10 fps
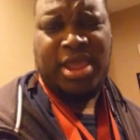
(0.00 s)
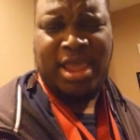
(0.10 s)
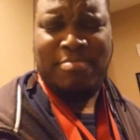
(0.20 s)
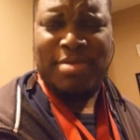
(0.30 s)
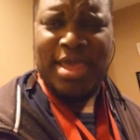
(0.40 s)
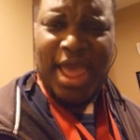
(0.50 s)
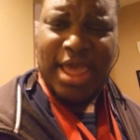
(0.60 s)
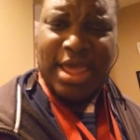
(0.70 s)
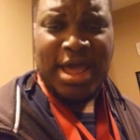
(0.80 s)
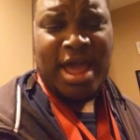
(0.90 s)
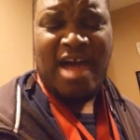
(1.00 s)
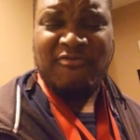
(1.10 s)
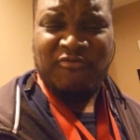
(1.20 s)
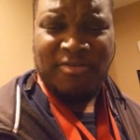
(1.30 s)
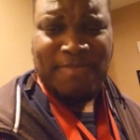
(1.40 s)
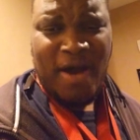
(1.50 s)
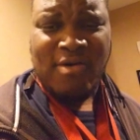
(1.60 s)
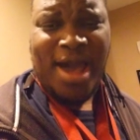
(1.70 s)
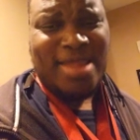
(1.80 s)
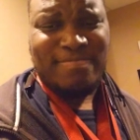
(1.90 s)
NBA, college football,
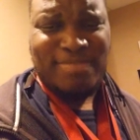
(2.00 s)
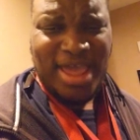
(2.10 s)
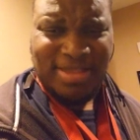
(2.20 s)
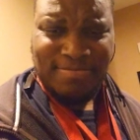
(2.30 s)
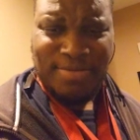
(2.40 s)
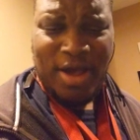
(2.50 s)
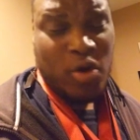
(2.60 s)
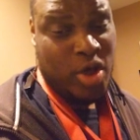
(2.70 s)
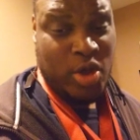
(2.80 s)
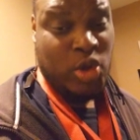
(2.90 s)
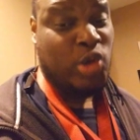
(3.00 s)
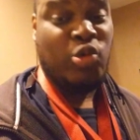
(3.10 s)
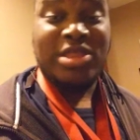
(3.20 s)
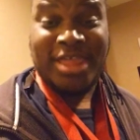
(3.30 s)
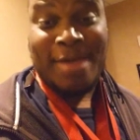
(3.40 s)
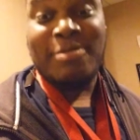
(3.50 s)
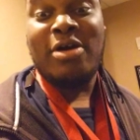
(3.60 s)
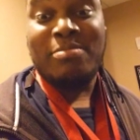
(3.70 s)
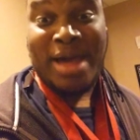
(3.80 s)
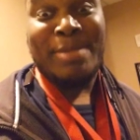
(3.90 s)
college basketball, and whatever
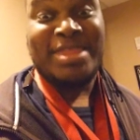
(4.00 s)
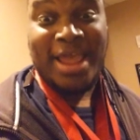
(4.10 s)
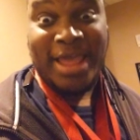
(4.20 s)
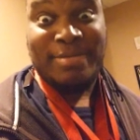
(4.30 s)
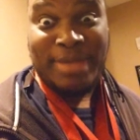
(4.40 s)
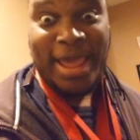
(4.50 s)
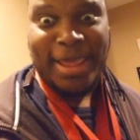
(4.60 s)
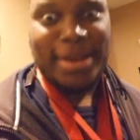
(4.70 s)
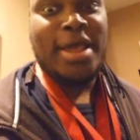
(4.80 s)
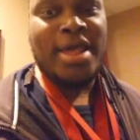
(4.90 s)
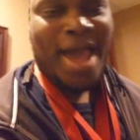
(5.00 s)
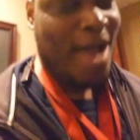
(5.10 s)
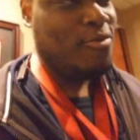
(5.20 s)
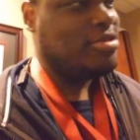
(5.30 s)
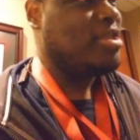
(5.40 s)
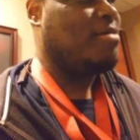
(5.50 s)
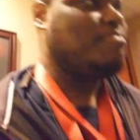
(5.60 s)
on my damn mind. I want to talk